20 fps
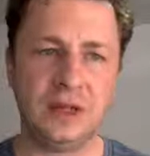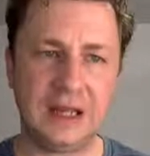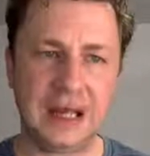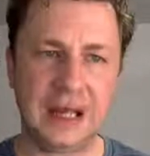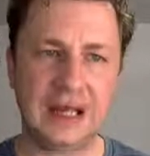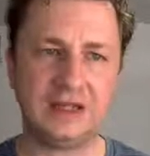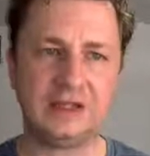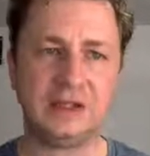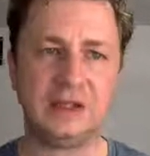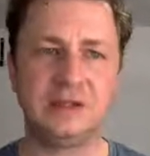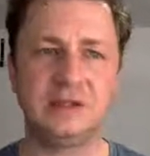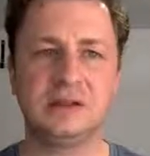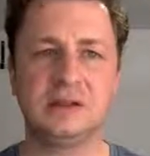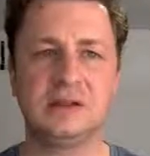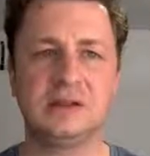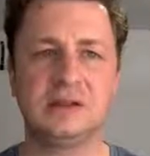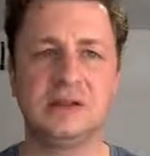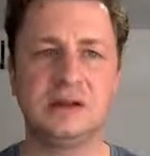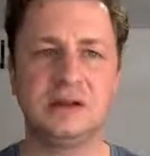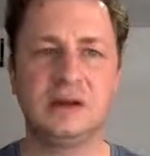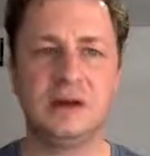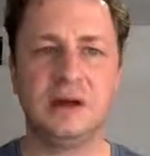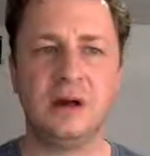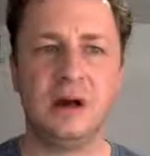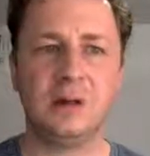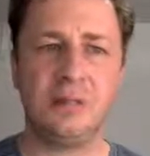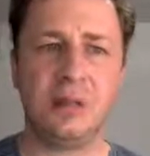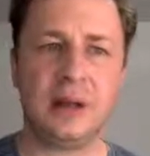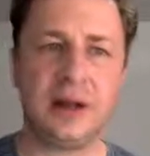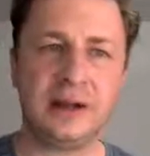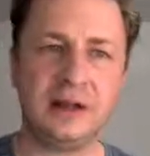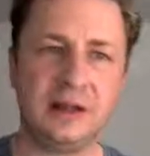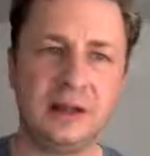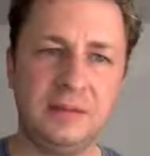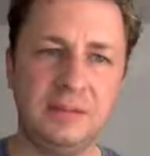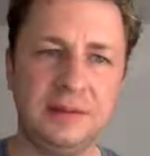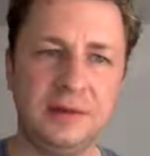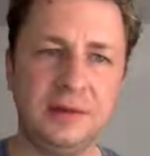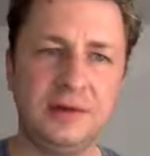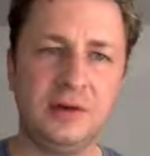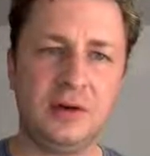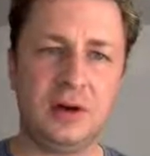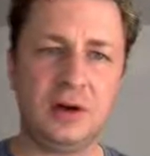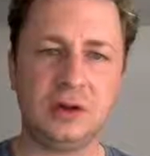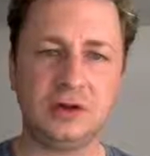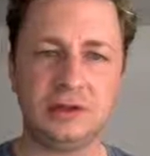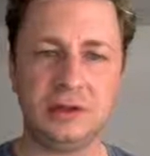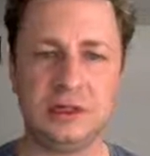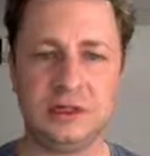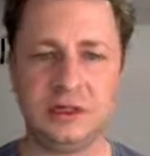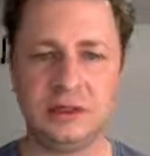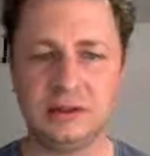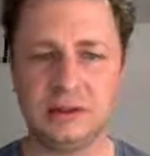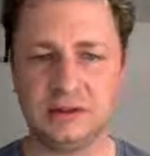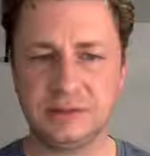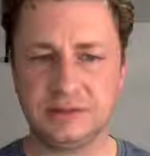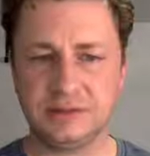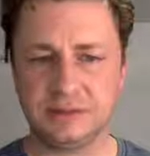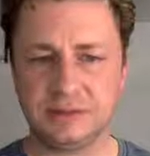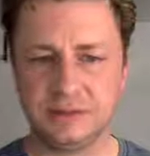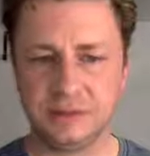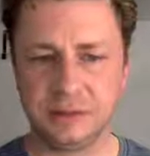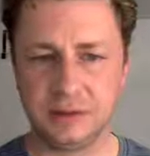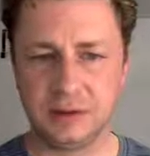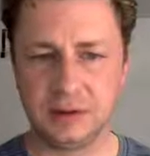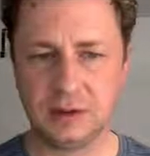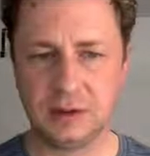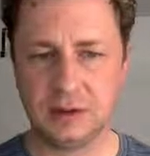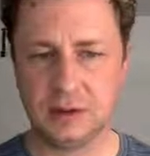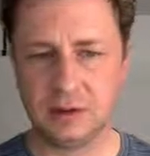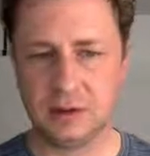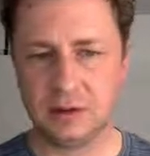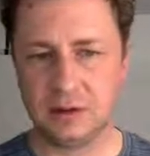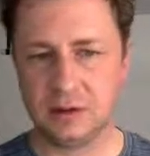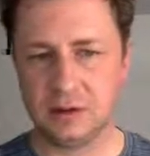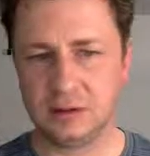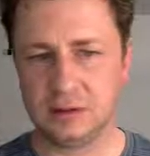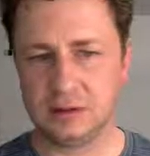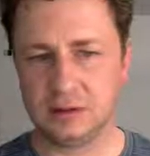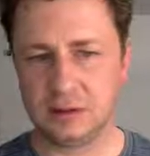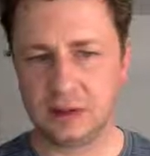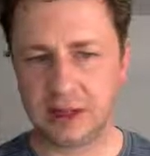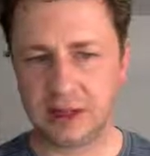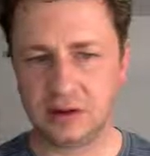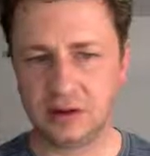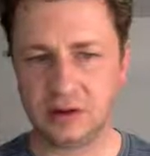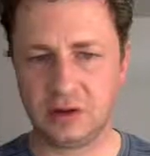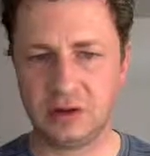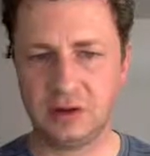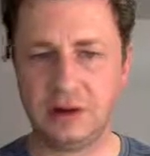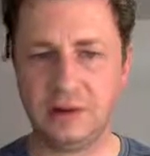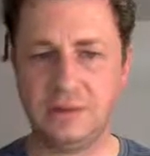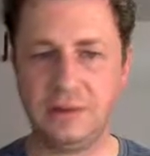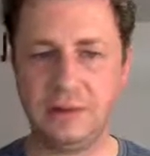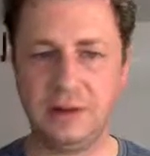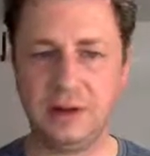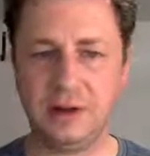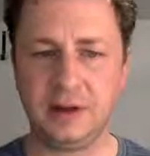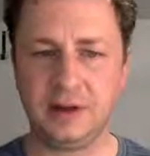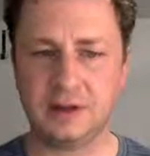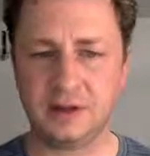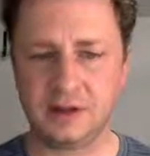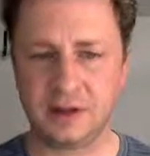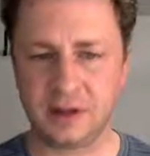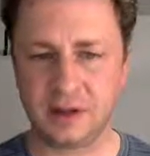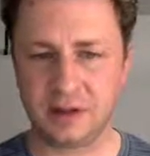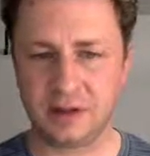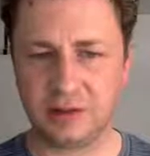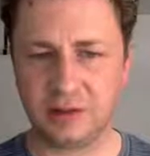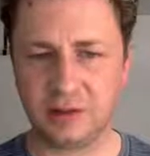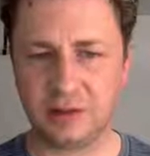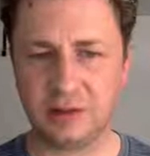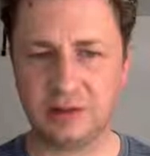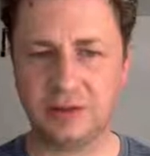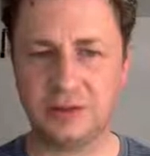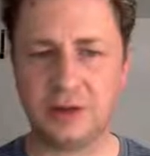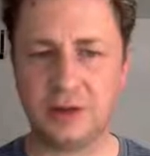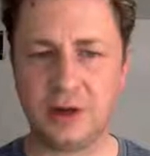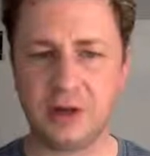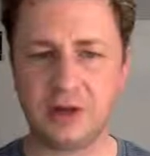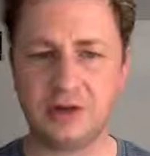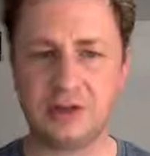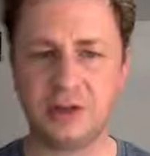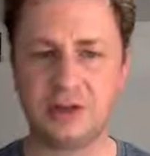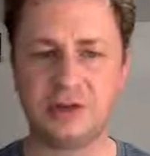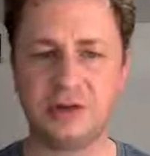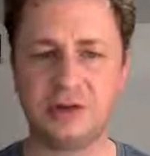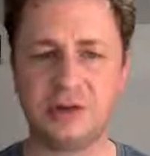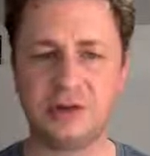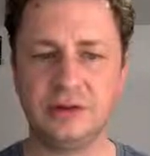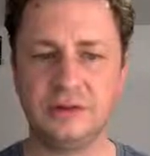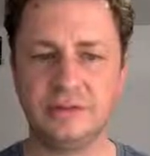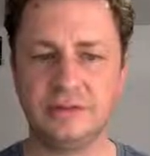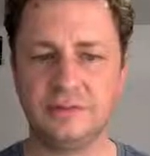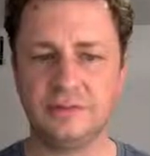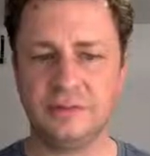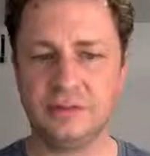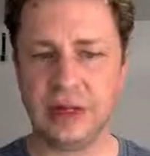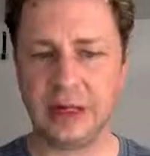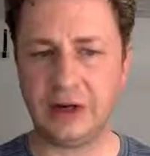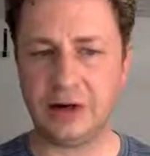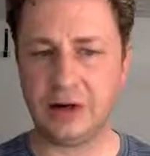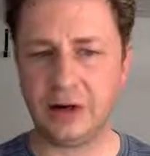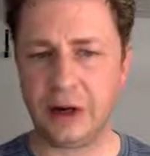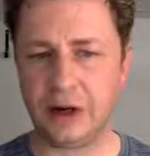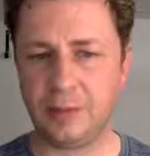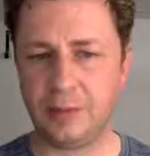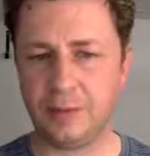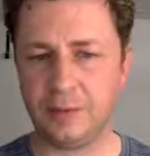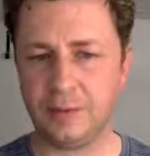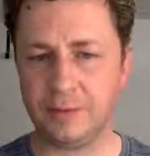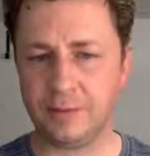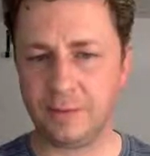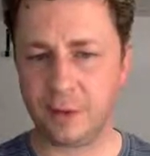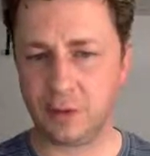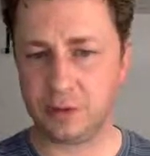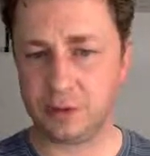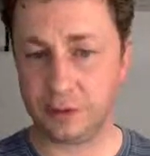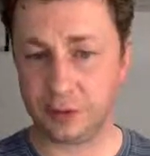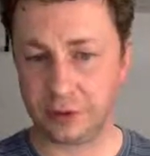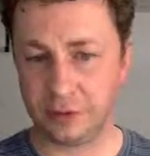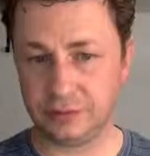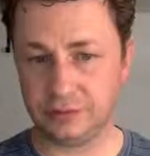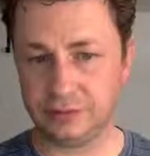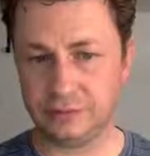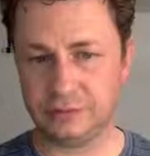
Gadgets, Apply Template to All Sheets, select our template, select our post processor and our output folder,